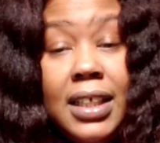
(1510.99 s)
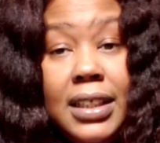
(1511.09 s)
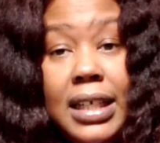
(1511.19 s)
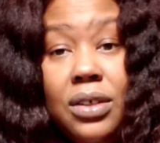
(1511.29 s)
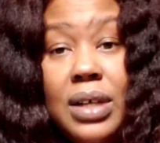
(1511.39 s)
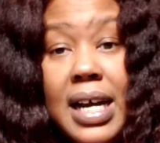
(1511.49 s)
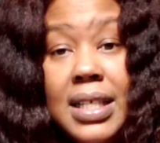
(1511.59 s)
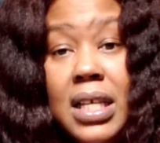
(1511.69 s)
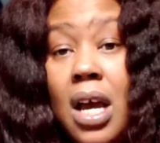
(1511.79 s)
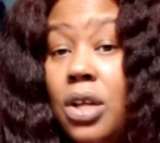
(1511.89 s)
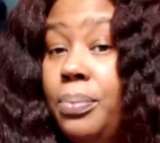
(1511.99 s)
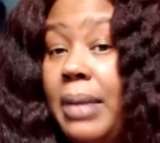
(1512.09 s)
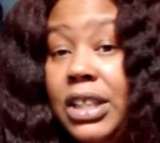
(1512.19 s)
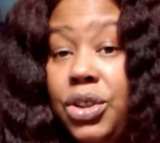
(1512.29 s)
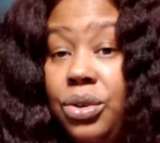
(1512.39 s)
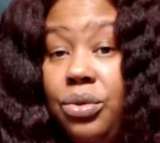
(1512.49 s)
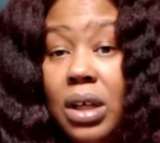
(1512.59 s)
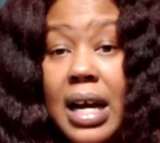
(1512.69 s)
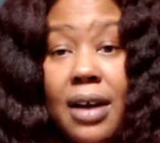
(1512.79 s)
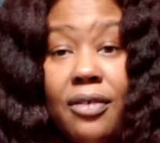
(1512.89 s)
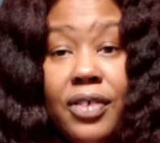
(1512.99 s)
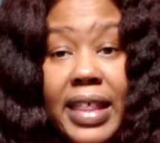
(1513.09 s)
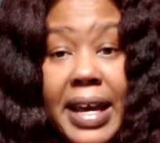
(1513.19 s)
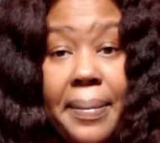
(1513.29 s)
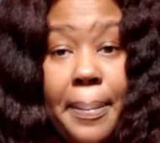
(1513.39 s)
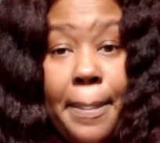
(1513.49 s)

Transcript: yeah, you guys, make sure you look out for that.